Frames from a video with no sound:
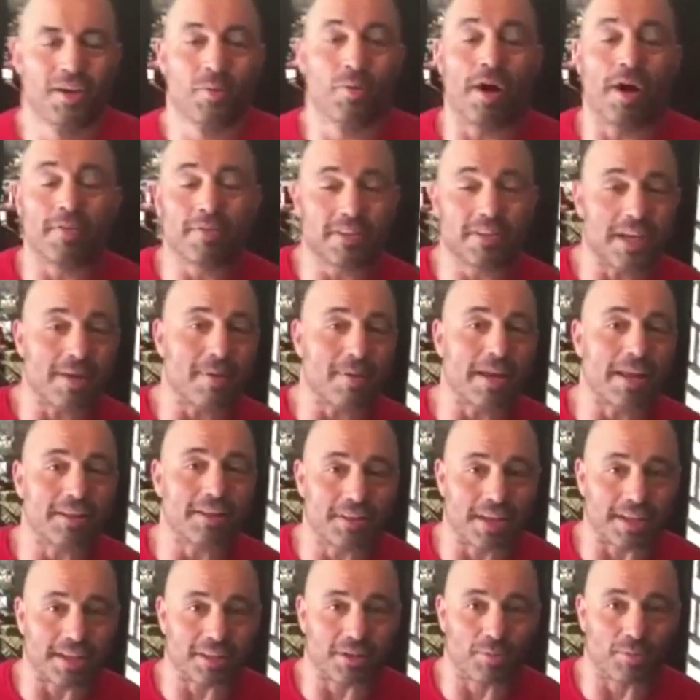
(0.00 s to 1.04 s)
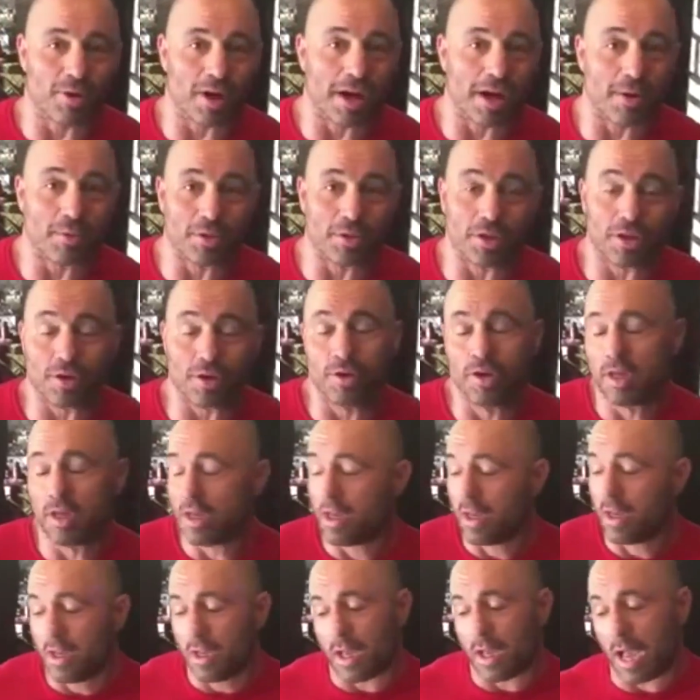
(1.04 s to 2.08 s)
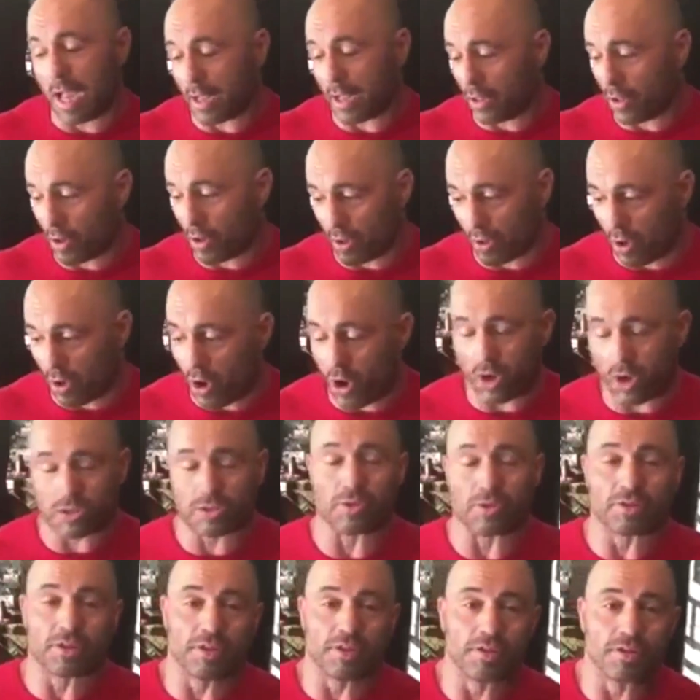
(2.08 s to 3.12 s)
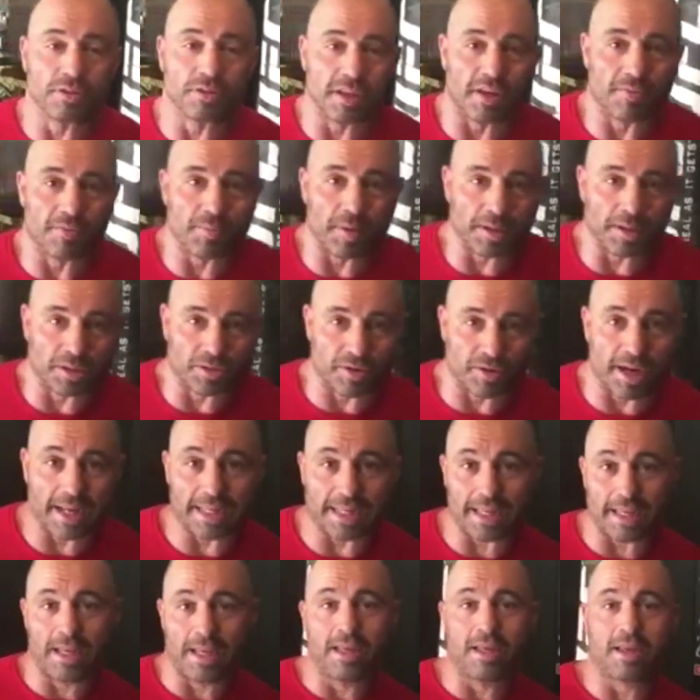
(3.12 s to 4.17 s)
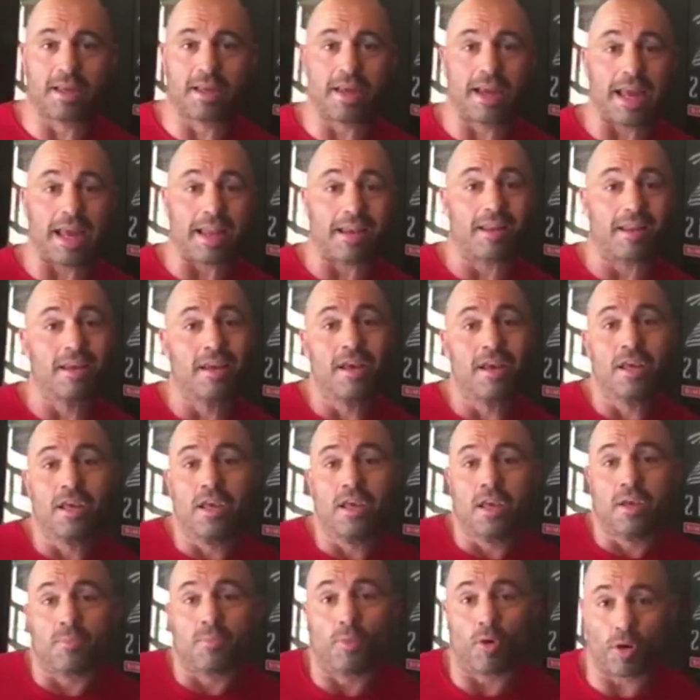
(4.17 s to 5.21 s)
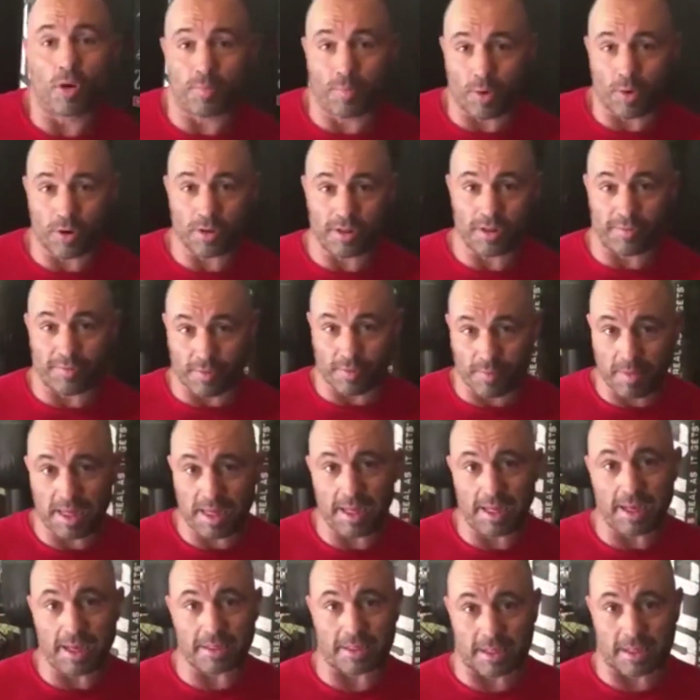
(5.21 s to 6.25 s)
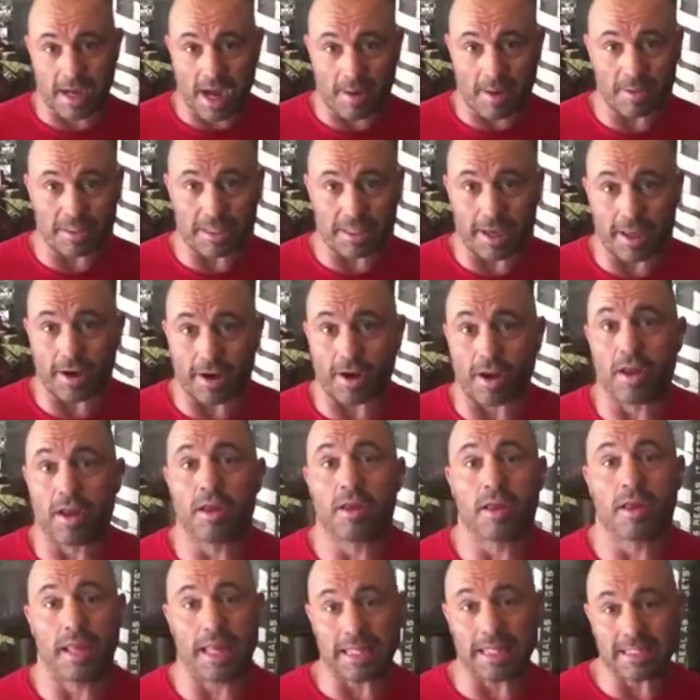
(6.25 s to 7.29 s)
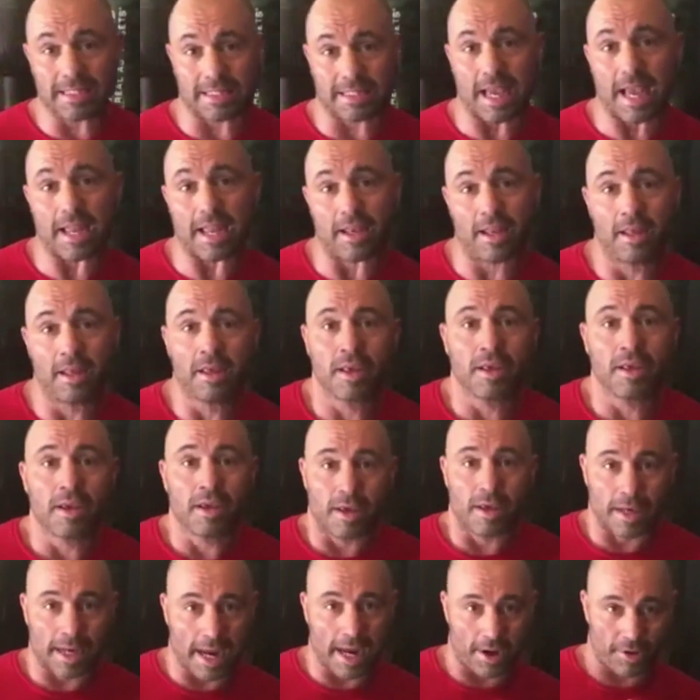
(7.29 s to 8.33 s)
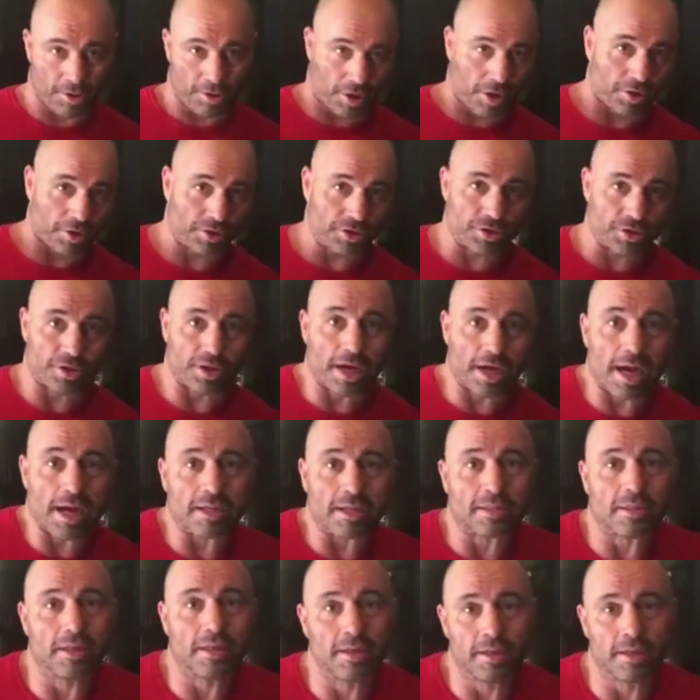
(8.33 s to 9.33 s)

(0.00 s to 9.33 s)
Well, every time I get a chance to work out with you, I learn all sorts of new stuff about striking, and more importantly for me as a commentator, insight into how you're coaching your guys.